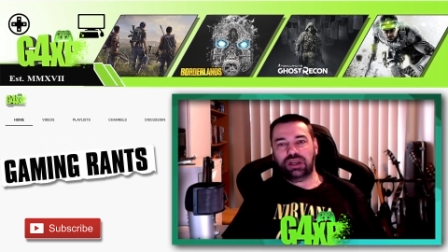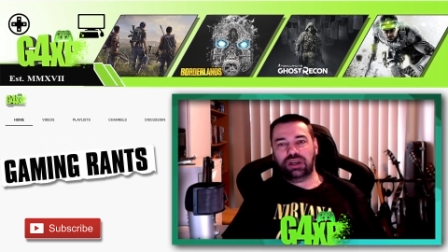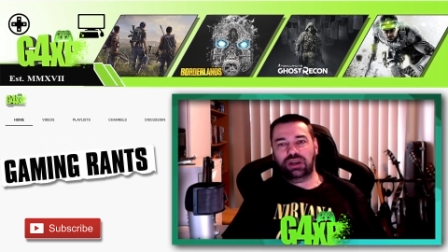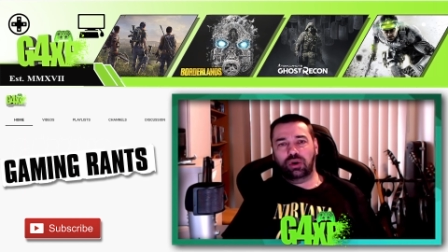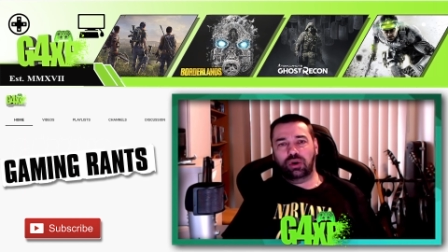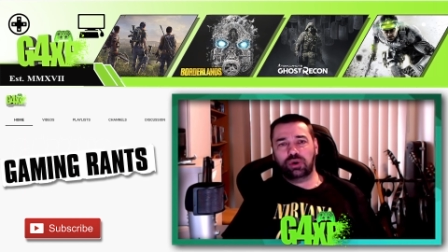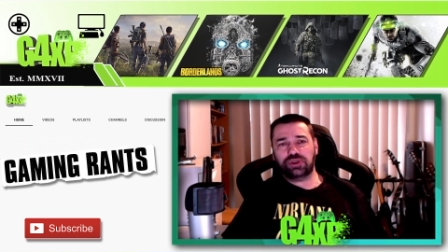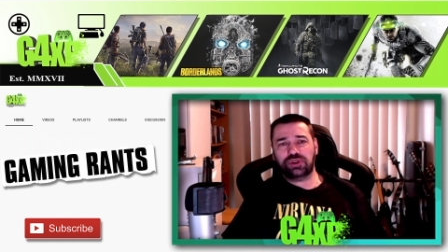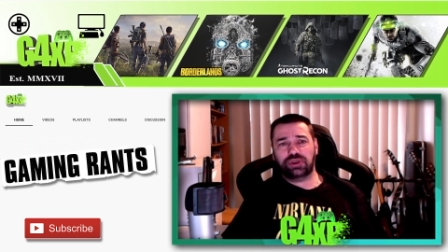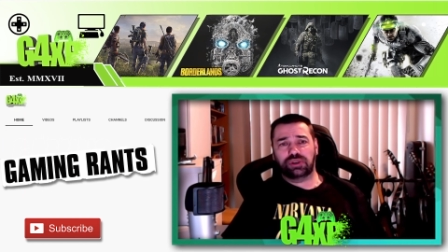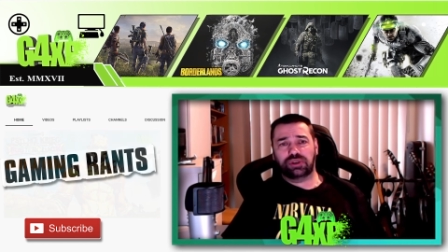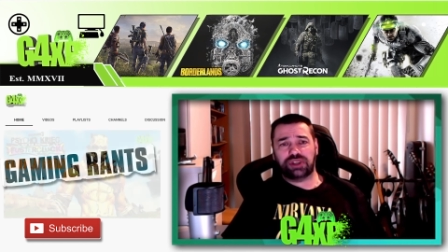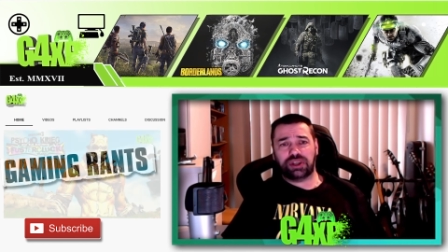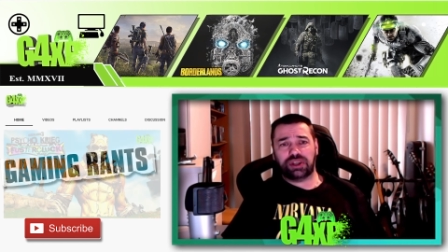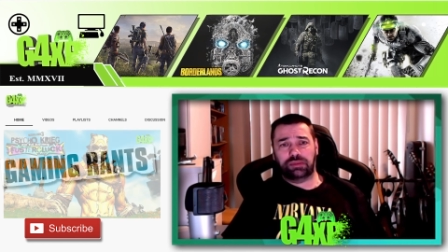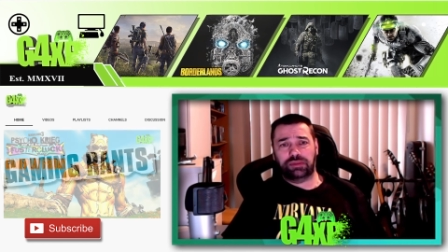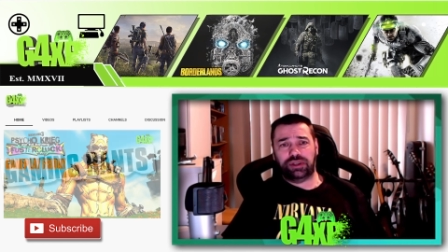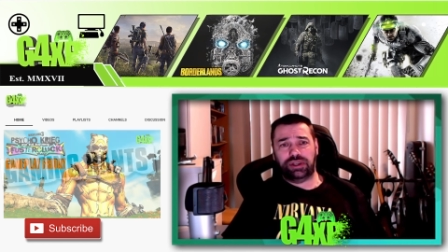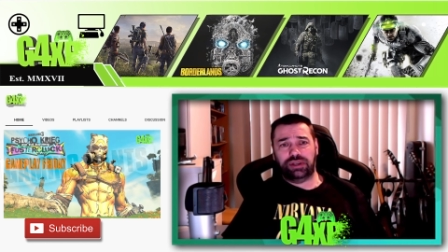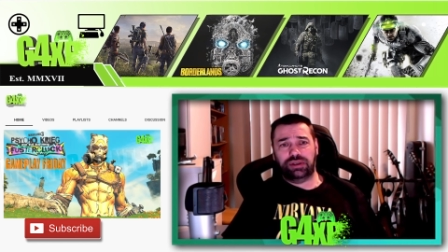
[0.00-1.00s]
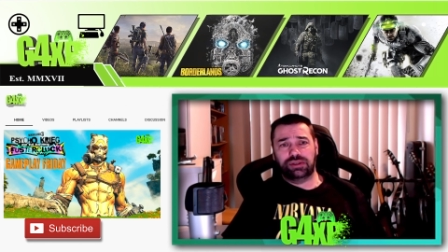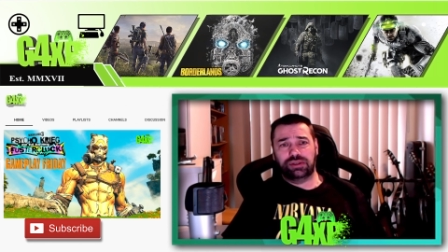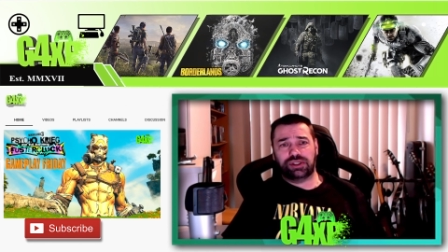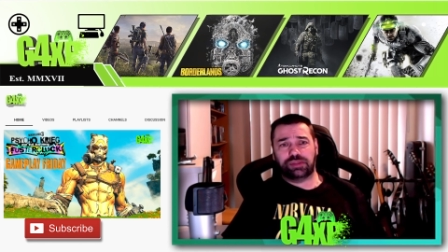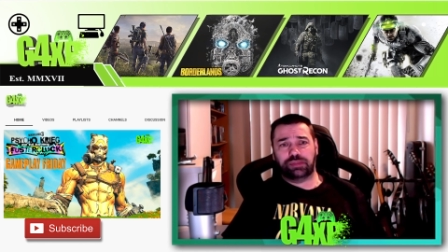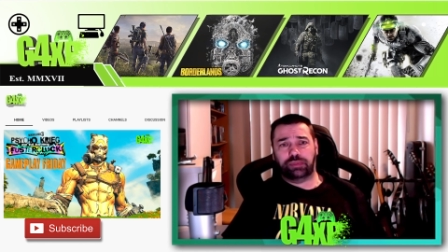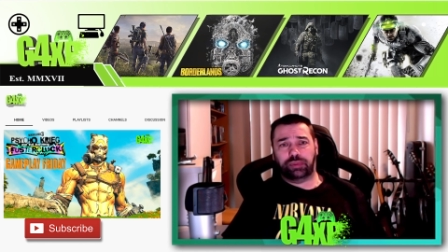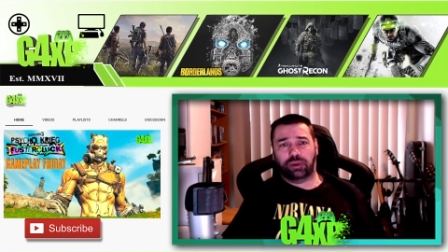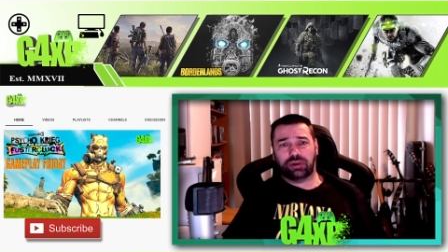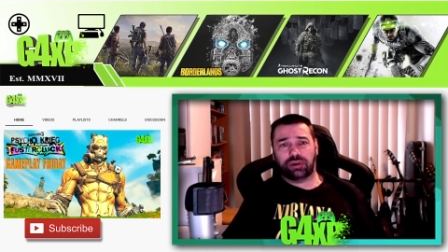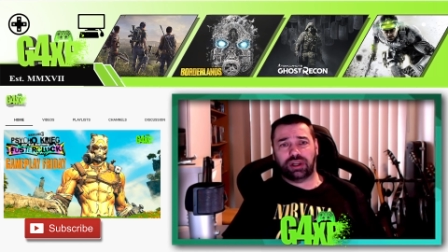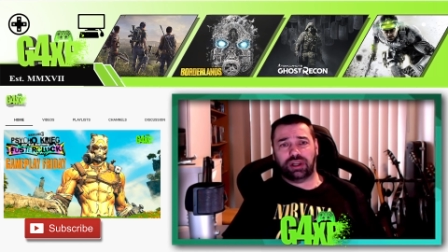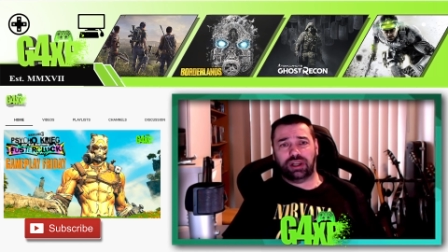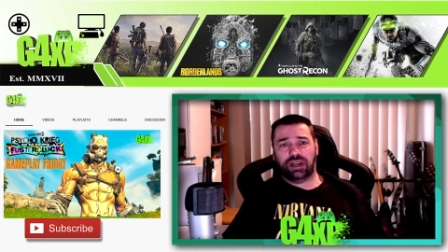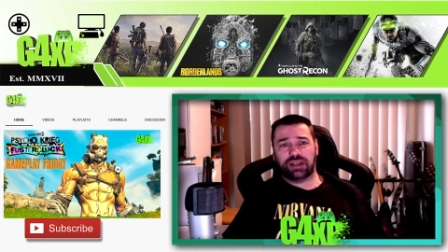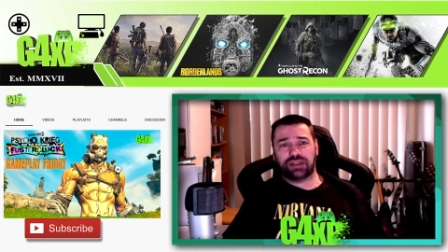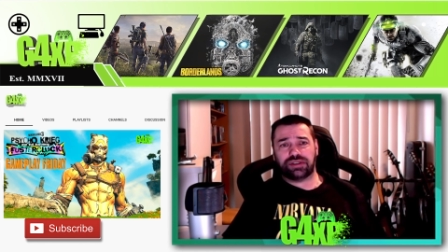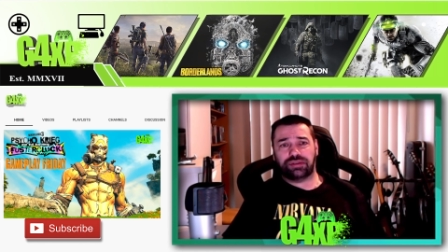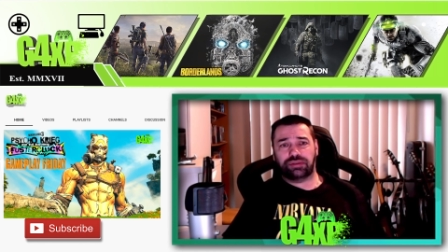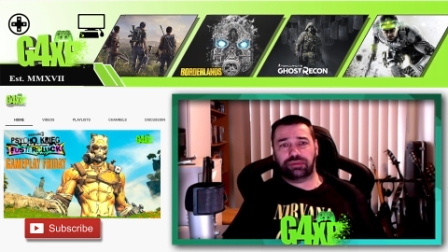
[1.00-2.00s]
Also, some news:
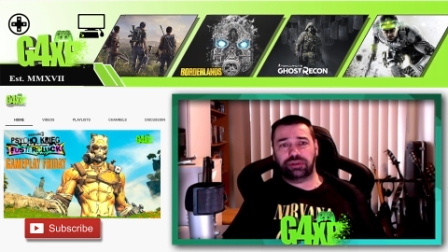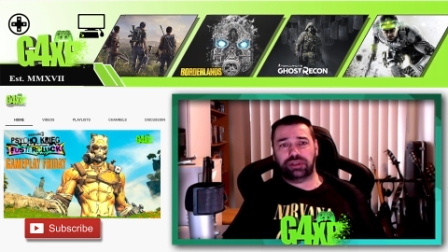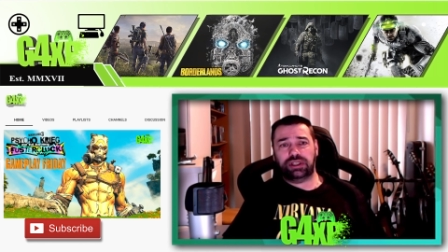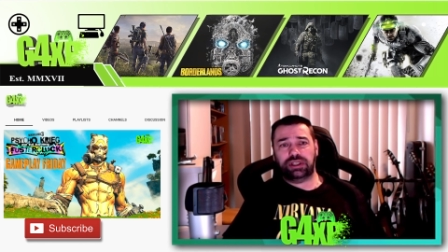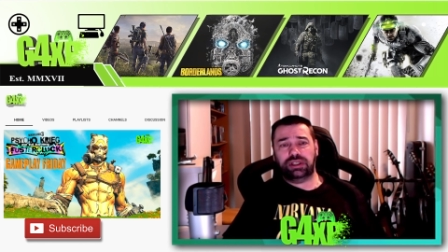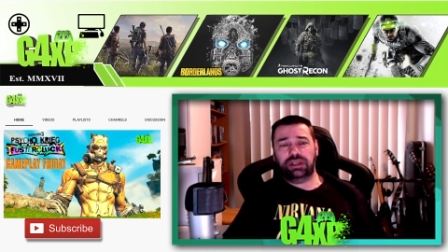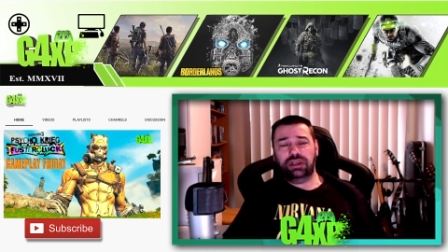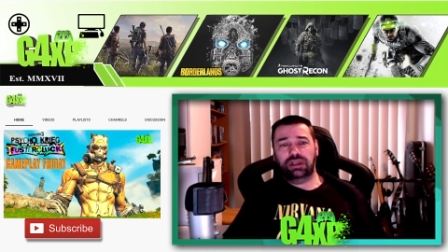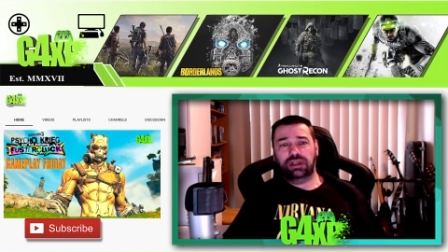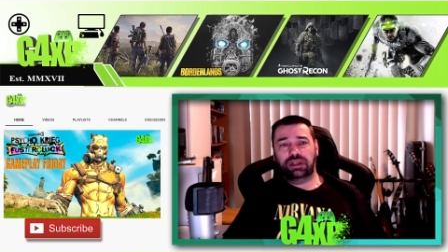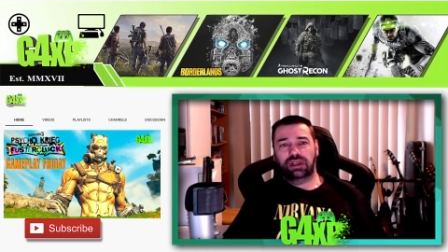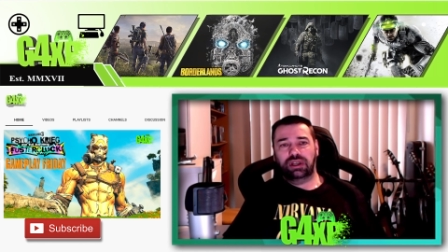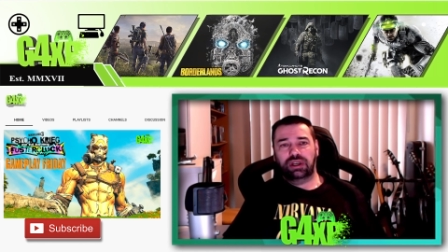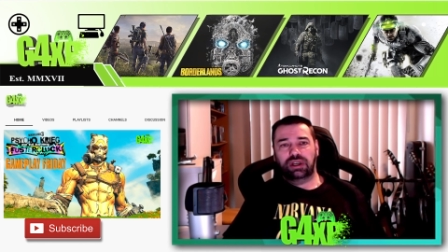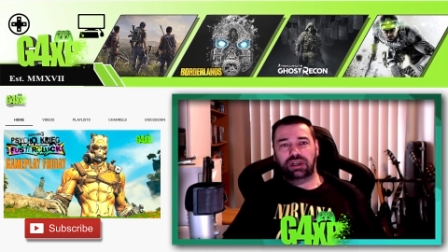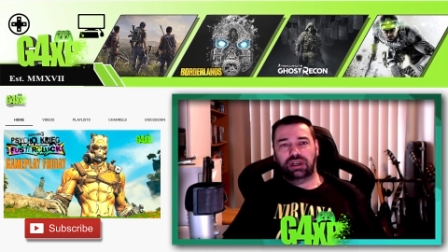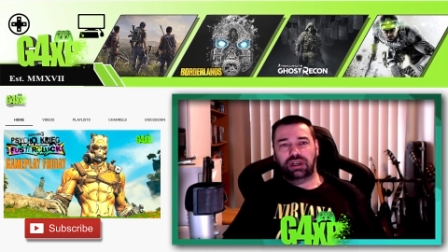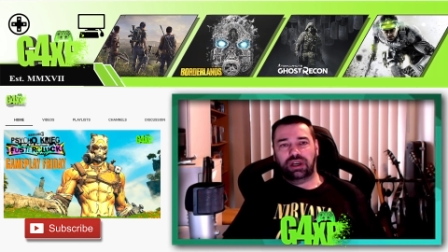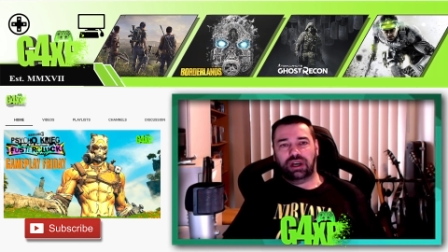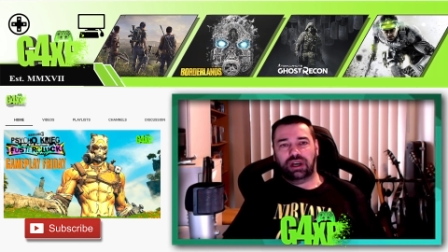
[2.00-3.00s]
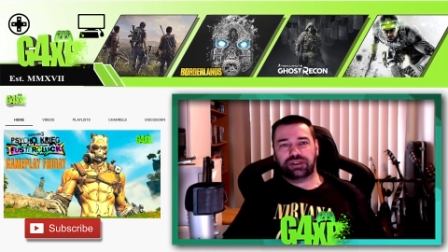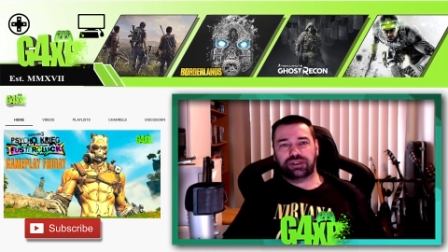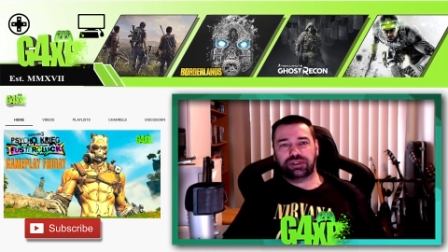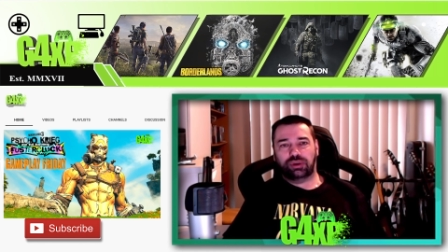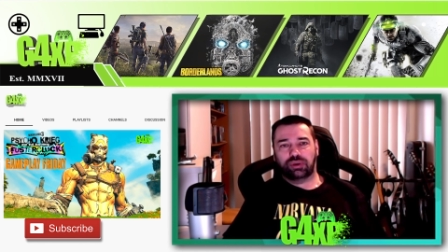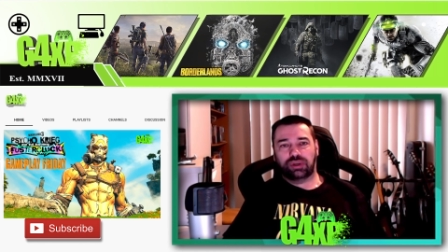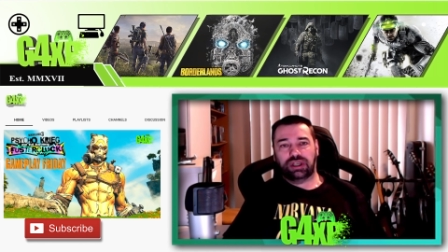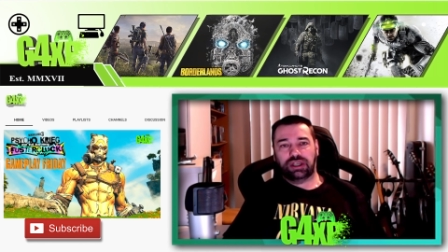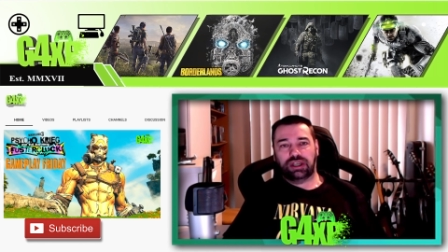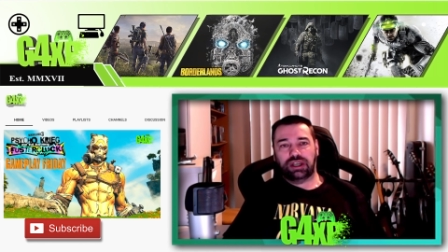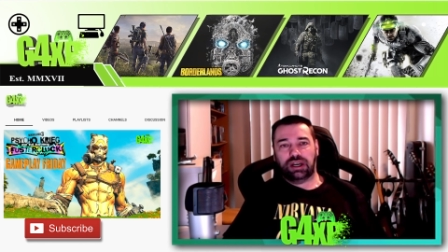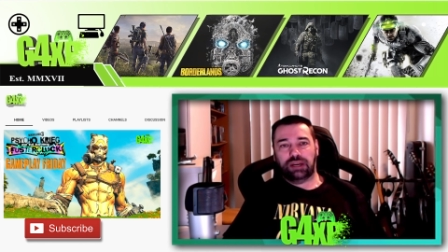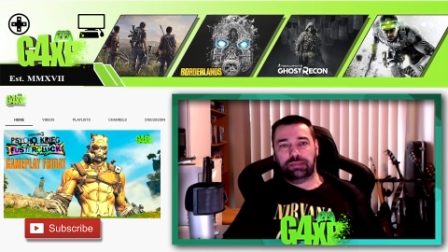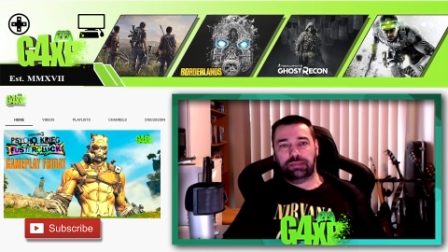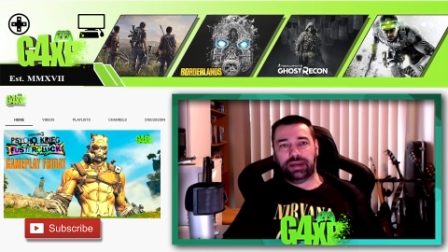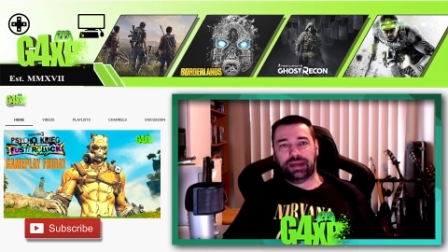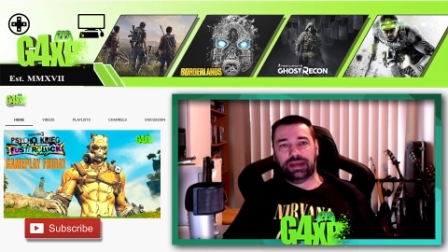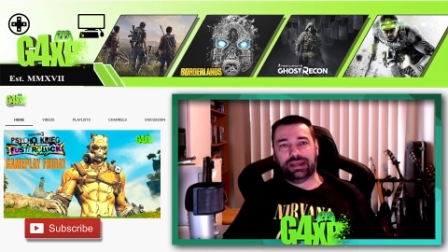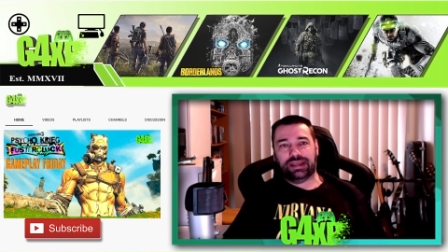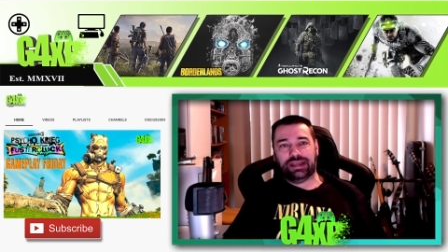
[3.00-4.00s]
Borderlands Three are talking about